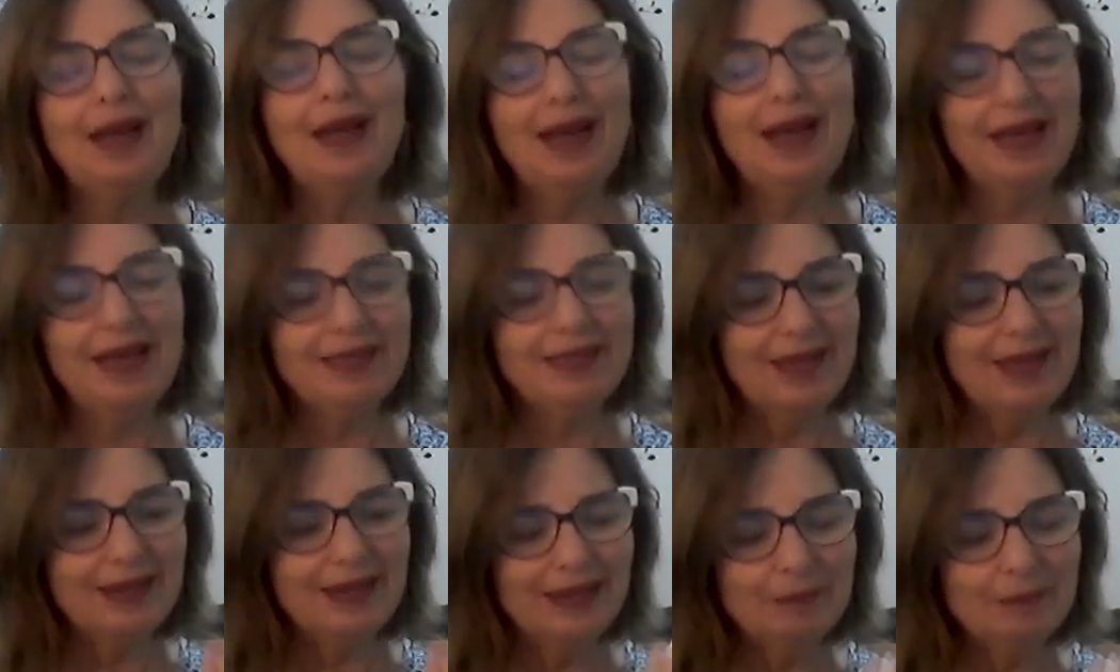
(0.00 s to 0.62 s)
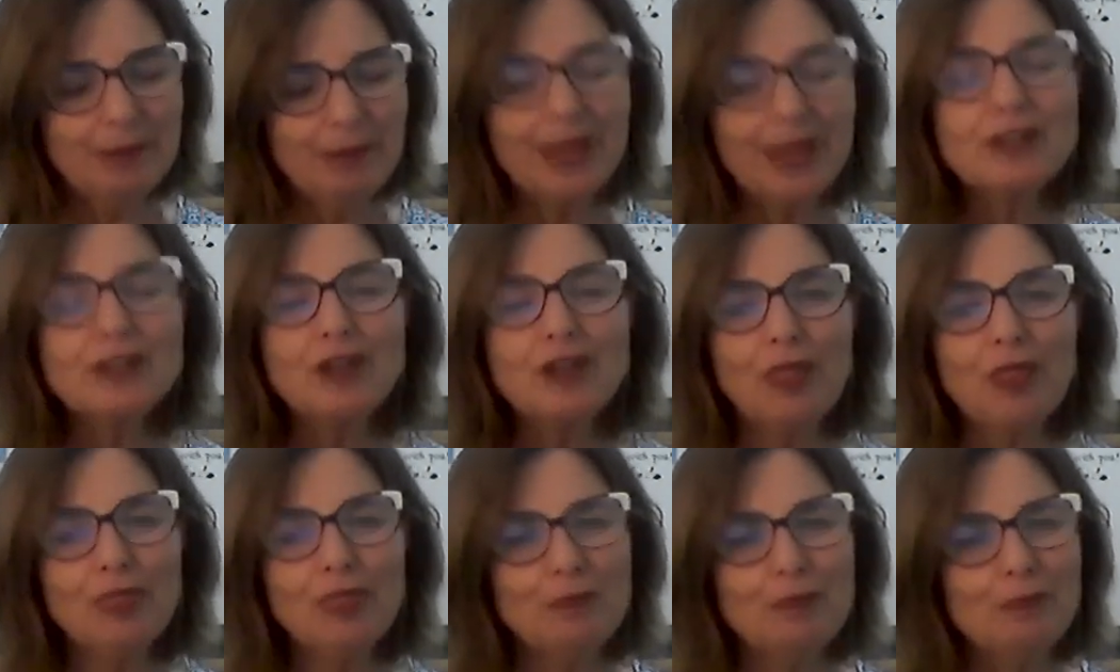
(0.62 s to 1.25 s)
that impact
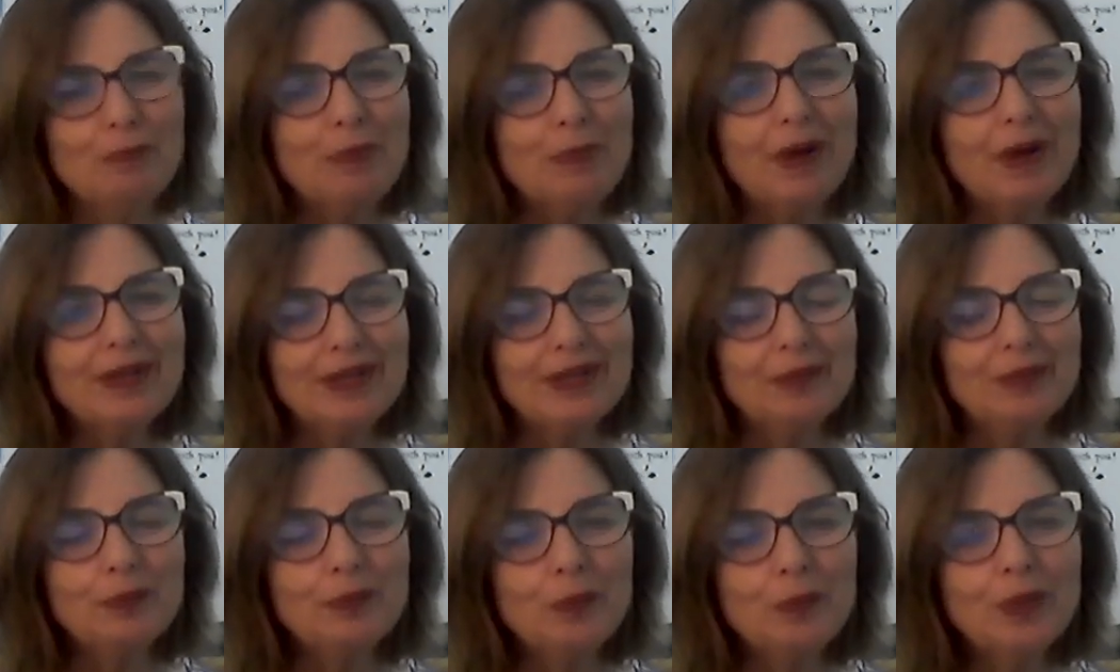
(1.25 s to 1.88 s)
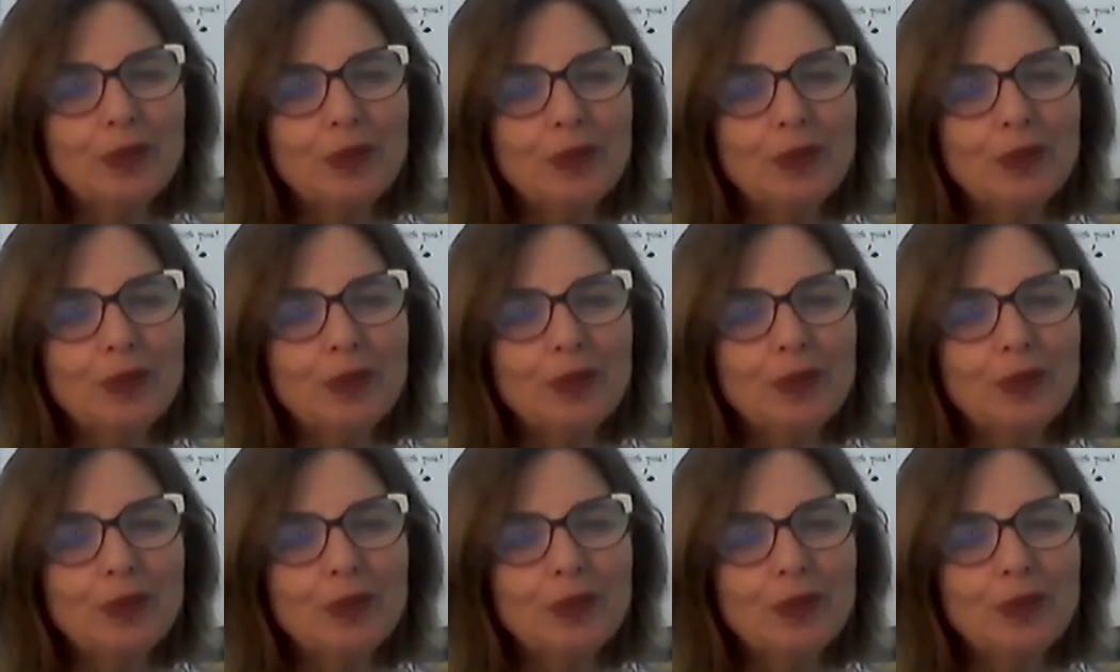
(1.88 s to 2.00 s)
on the body.